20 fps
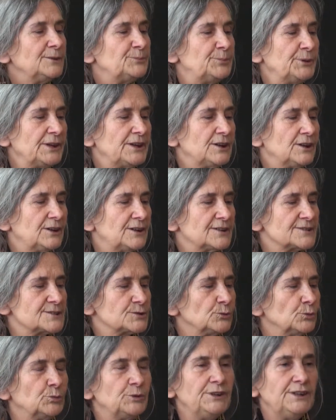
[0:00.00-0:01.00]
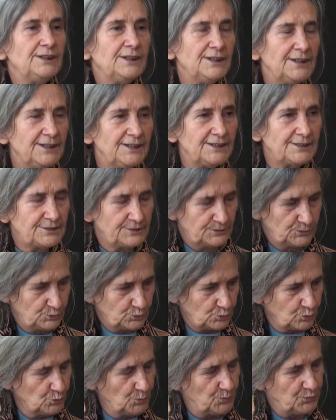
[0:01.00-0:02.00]
because we need
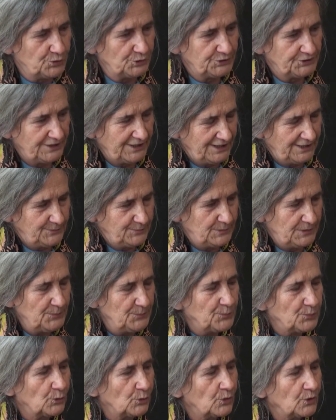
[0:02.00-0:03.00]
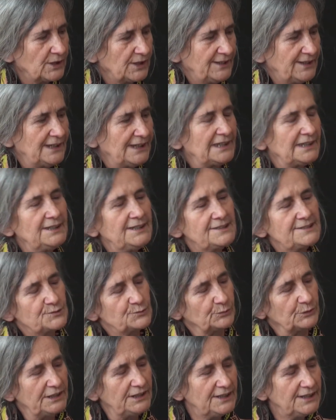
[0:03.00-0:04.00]
to protect people, and at
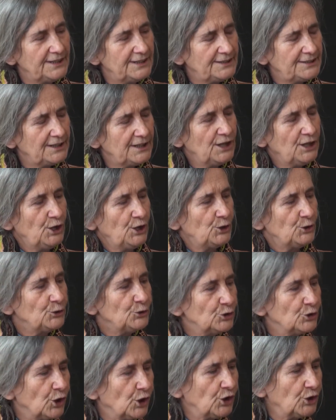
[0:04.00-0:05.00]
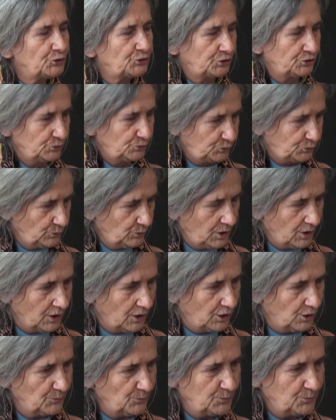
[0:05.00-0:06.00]
least we need not to
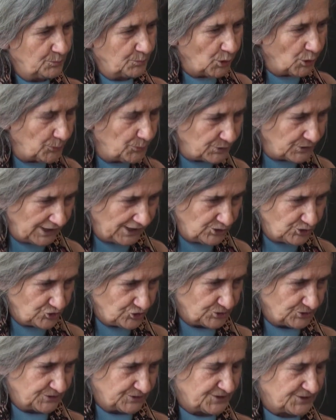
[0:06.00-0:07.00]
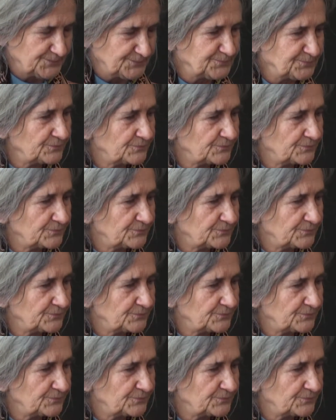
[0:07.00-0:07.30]
harm populations.